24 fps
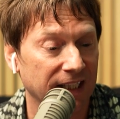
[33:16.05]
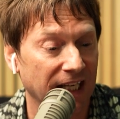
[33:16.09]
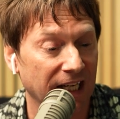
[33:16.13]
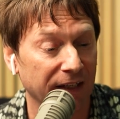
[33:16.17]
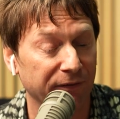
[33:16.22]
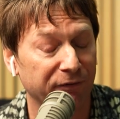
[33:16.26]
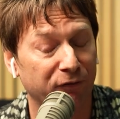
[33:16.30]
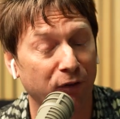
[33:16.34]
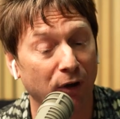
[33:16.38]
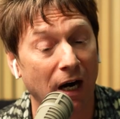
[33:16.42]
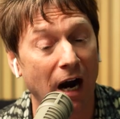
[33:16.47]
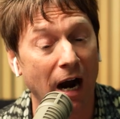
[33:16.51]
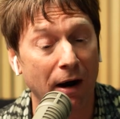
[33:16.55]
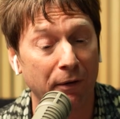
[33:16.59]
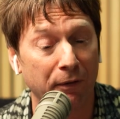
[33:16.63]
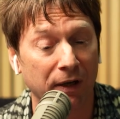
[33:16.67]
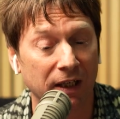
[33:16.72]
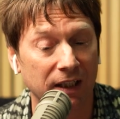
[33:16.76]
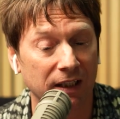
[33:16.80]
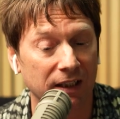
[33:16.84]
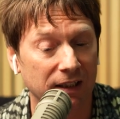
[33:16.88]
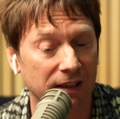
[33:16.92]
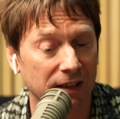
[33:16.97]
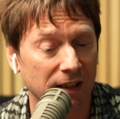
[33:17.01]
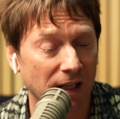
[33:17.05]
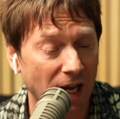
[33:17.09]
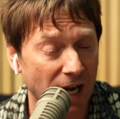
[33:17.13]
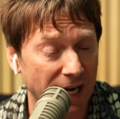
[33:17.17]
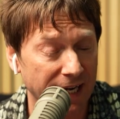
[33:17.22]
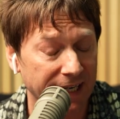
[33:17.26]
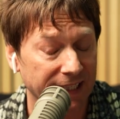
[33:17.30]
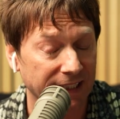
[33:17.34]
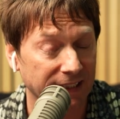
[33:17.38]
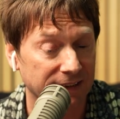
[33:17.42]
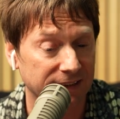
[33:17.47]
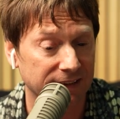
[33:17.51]
And for our
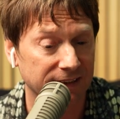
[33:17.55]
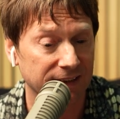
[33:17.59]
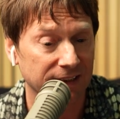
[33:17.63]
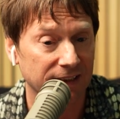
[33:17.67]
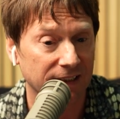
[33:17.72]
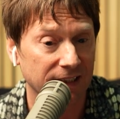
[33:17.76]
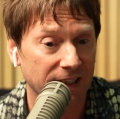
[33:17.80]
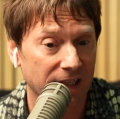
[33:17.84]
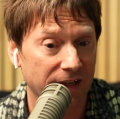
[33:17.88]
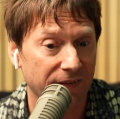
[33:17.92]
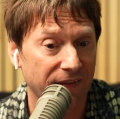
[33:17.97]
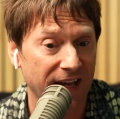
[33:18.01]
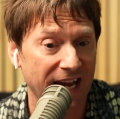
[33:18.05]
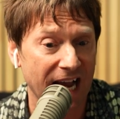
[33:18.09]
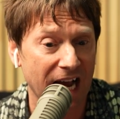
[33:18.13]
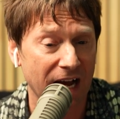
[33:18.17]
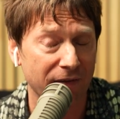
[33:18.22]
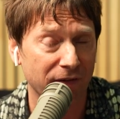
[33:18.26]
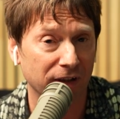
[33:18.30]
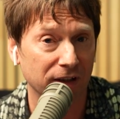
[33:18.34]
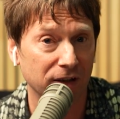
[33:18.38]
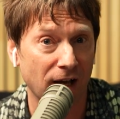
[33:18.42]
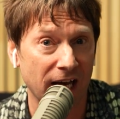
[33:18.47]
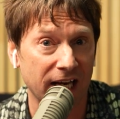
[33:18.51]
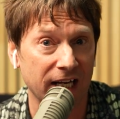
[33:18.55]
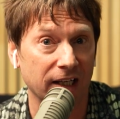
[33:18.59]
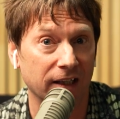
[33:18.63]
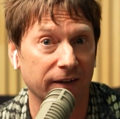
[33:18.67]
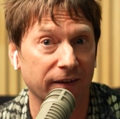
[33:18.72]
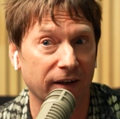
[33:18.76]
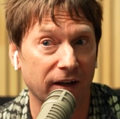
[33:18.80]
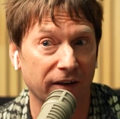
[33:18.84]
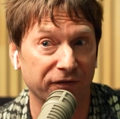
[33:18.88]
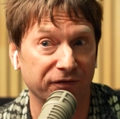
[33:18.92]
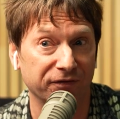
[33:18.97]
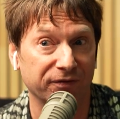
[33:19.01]
clients, they have a lot
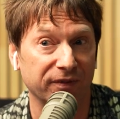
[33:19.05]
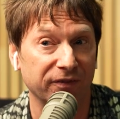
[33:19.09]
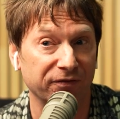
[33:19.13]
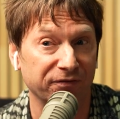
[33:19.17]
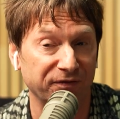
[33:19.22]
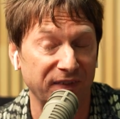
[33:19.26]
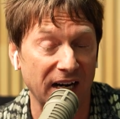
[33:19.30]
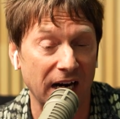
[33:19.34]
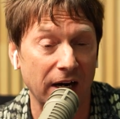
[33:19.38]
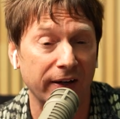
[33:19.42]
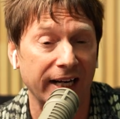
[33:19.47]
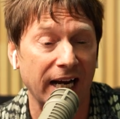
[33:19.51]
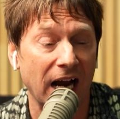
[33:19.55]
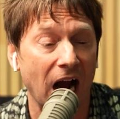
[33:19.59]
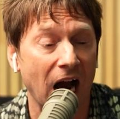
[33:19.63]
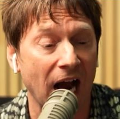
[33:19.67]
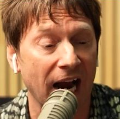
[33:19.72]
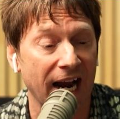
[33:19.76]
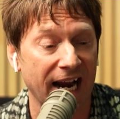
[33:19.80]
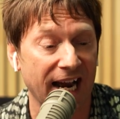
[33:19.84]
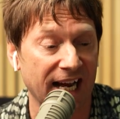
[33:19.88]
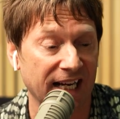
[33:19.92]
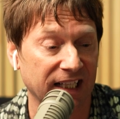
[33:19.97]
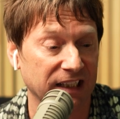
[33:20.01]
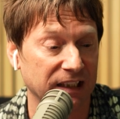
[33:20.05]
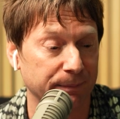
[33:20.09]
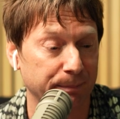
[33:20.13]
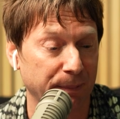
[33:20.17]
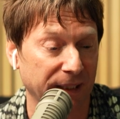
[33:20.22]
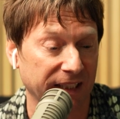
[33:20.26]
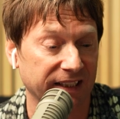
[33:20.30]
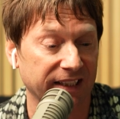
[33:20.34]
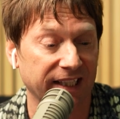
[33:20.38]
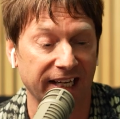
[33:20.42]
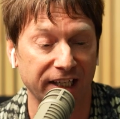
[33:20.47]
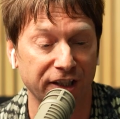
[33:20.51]
of very high
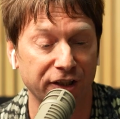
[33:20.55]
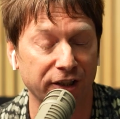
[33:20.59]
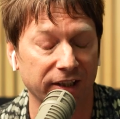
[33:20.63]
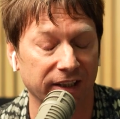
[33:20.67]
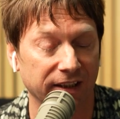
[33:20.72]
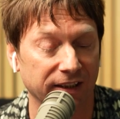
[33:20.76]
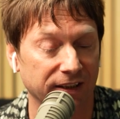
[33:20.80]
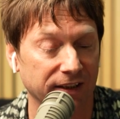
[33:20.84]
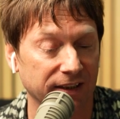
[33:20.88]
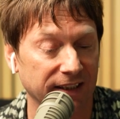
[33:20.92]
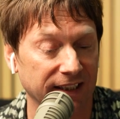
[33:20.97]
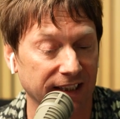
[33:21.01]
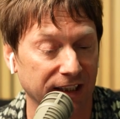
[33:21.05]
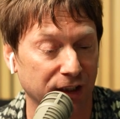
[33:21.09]
expectations.